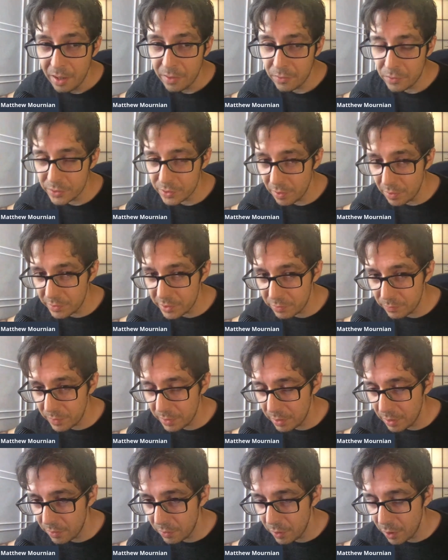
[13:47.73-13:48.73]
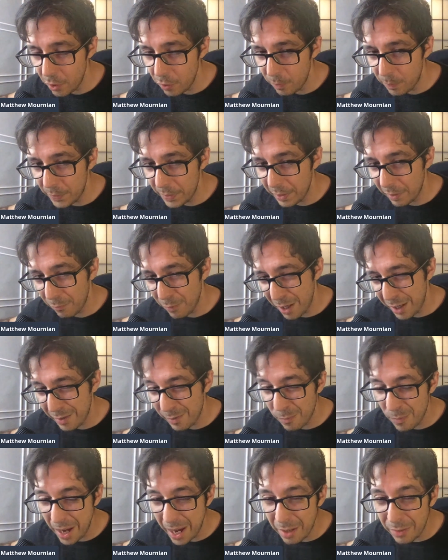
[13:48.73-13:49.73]
There's also another opening right
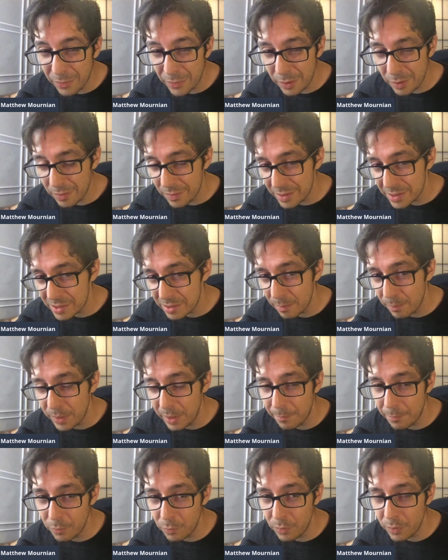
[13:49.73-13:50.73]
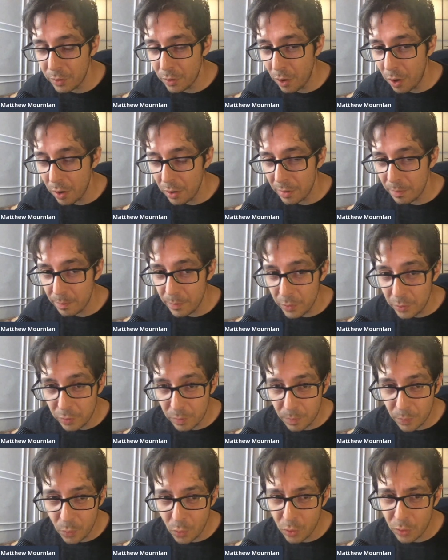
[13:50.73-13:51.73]
around there that some people would call a
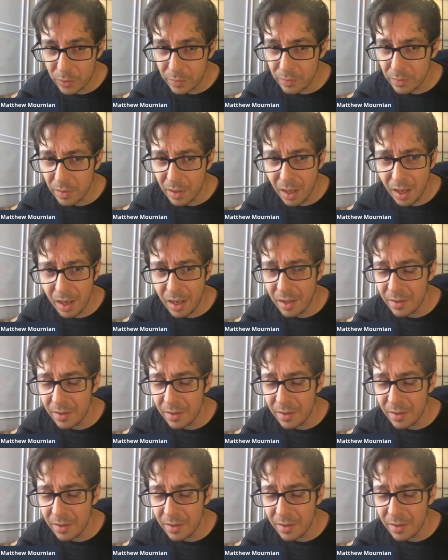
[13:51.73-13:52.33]
moon portal.